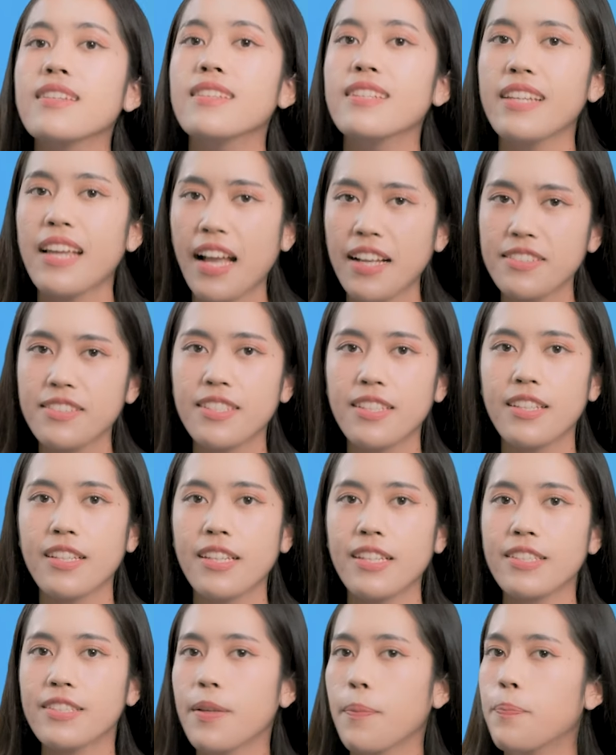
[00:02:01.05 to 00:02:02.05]
The answer
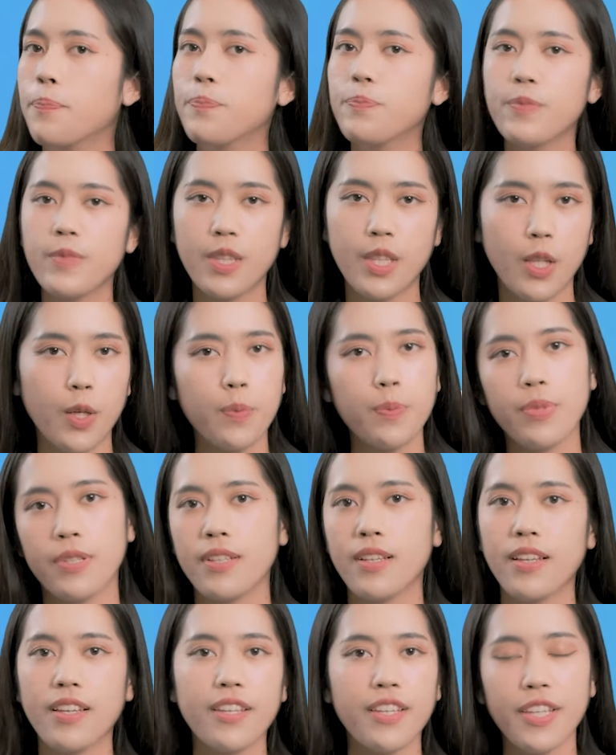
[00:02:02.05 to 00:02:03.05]
is nope,
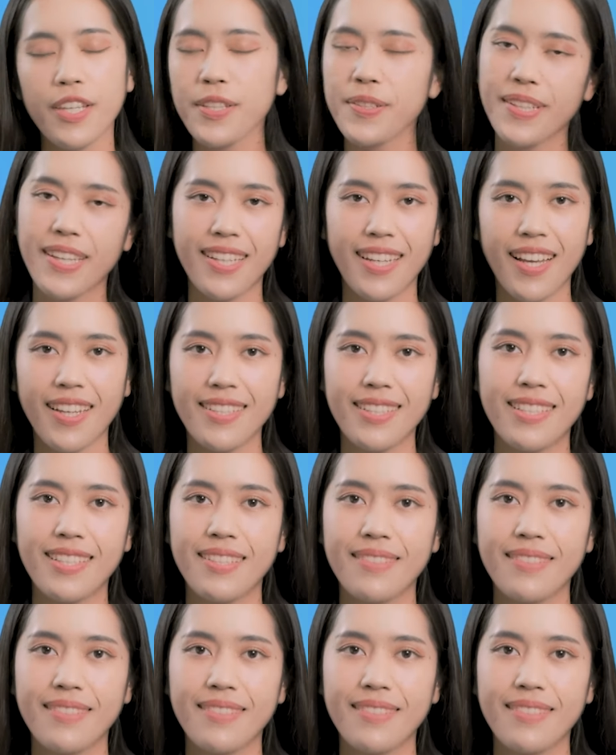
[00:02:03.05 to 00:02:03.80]
you cannot.